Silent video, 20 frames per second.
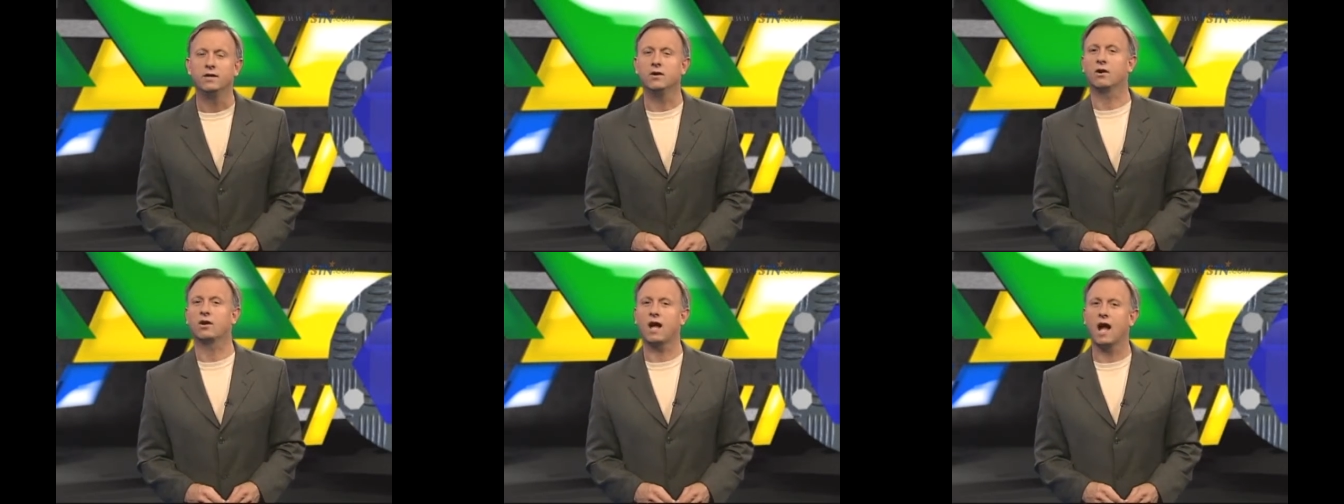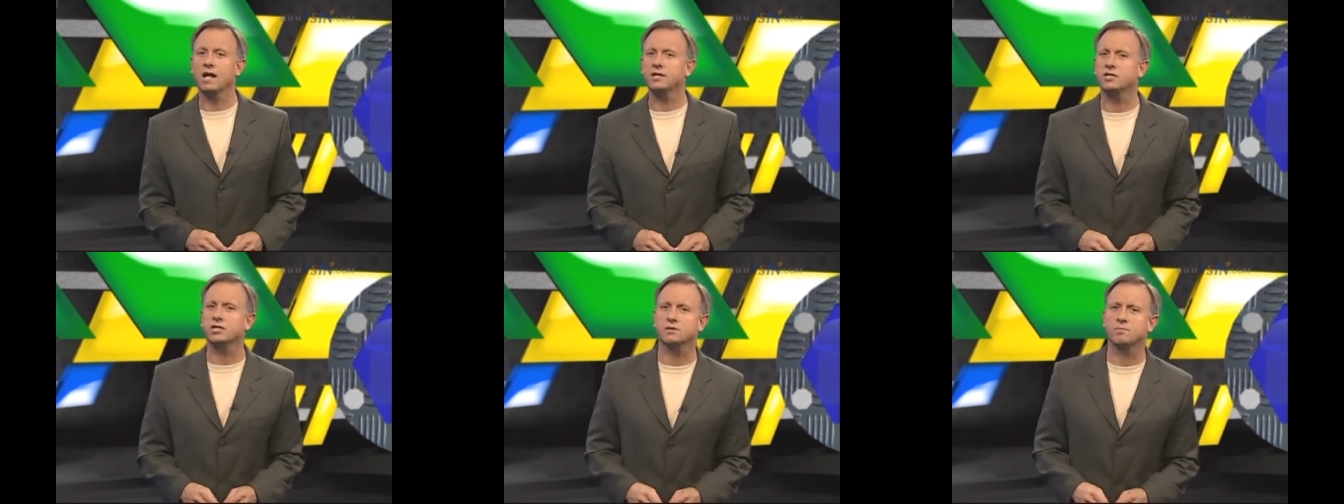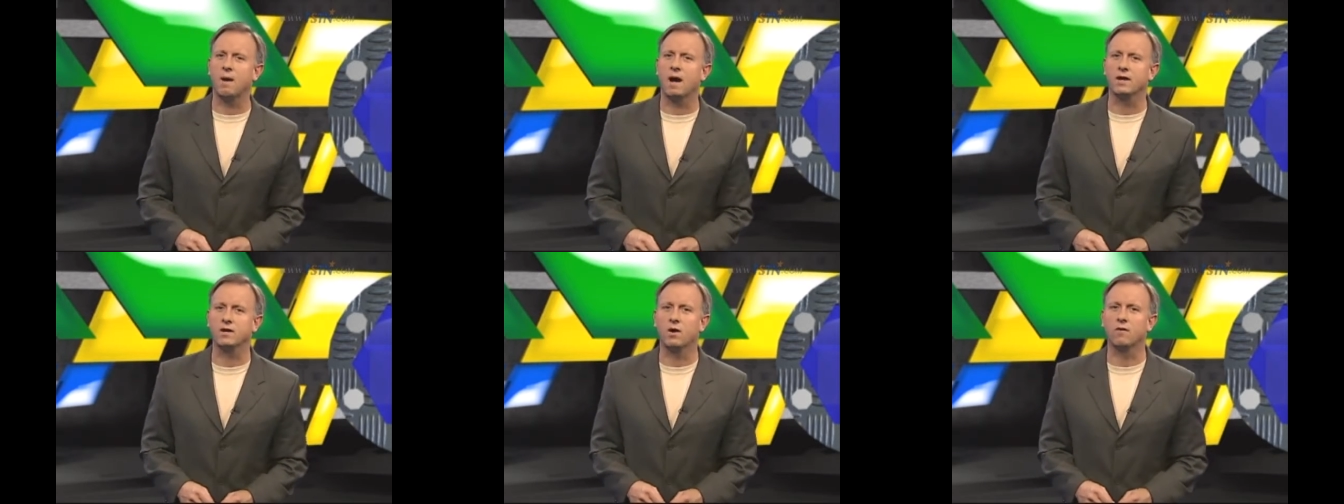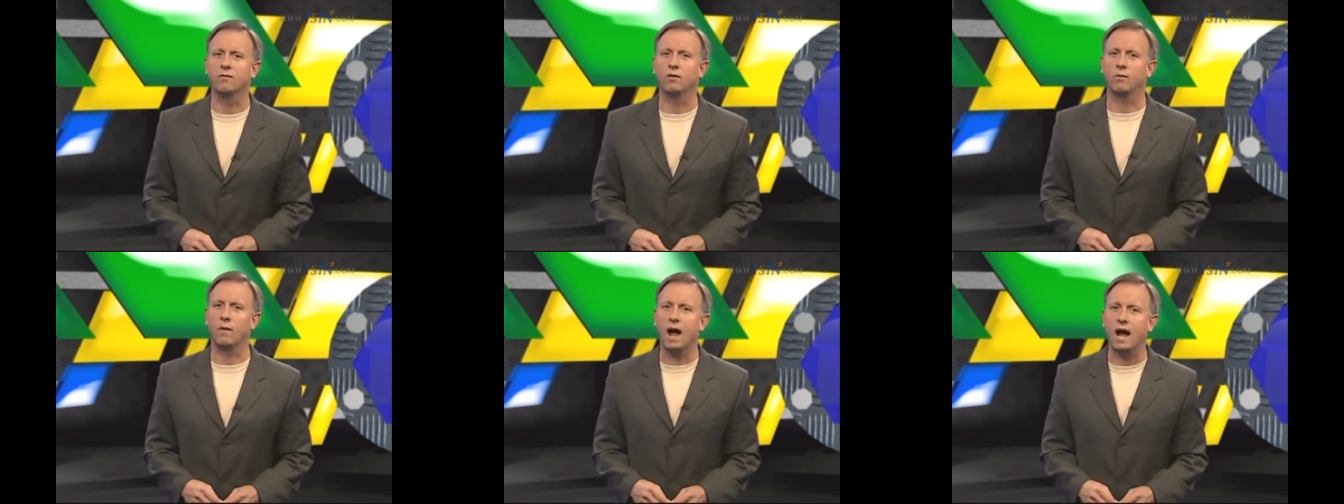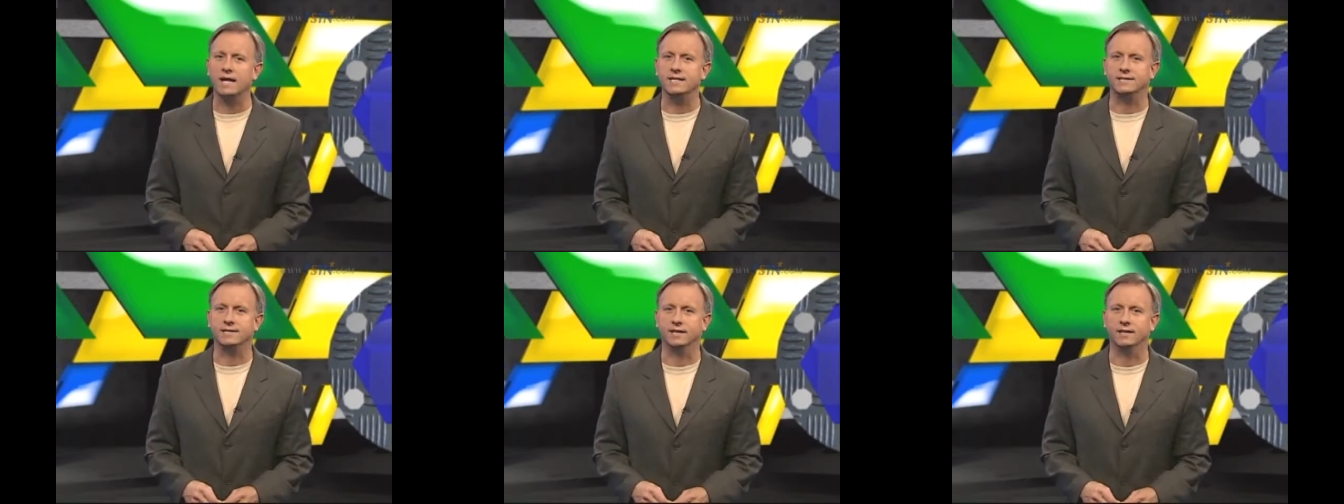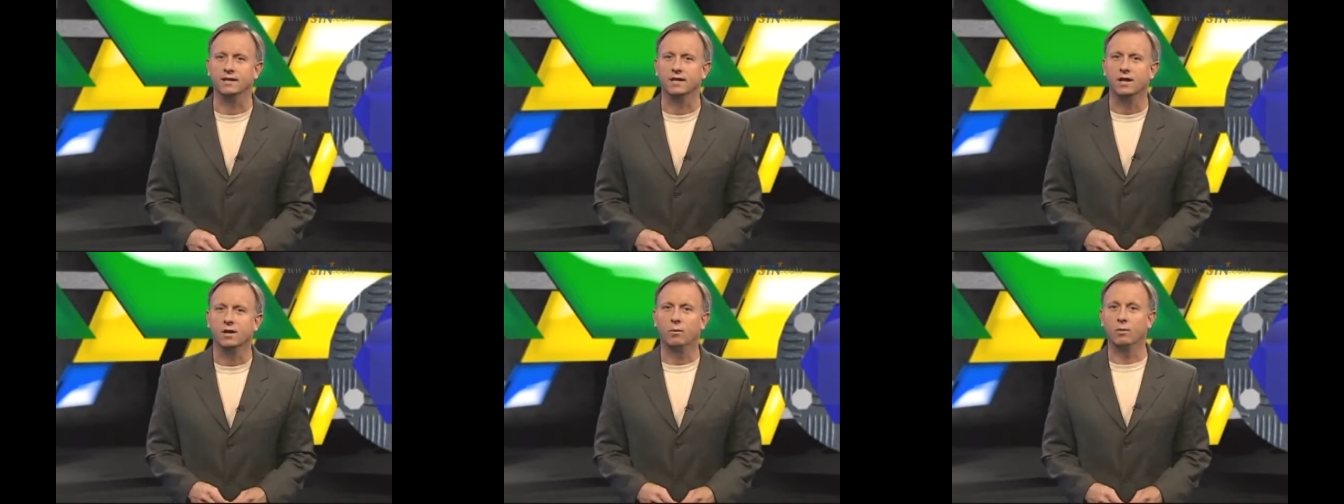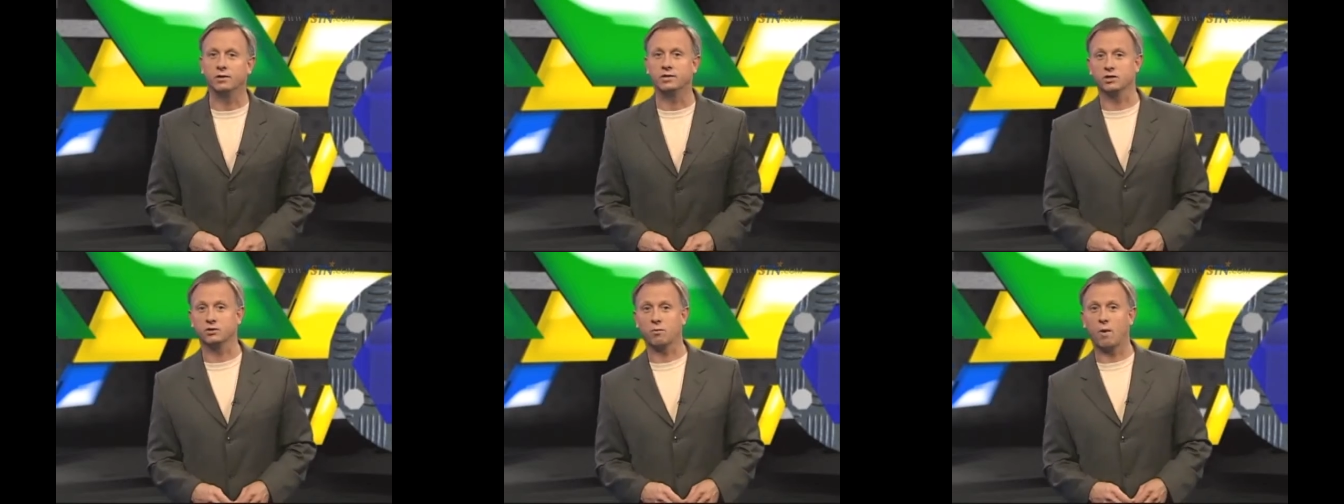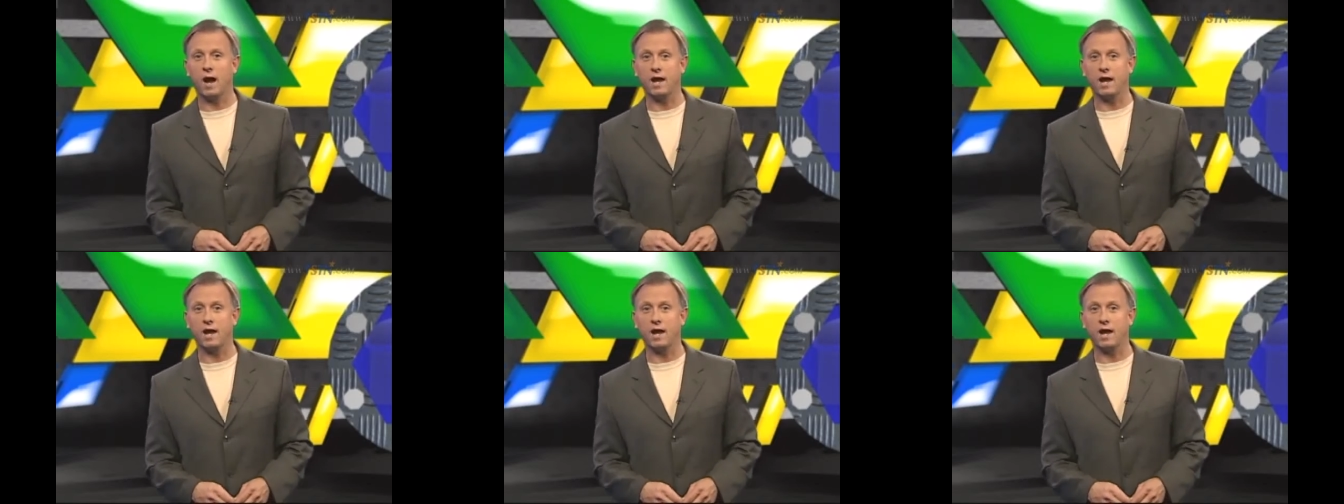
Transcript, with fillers: Your conscious mind overrides it, which is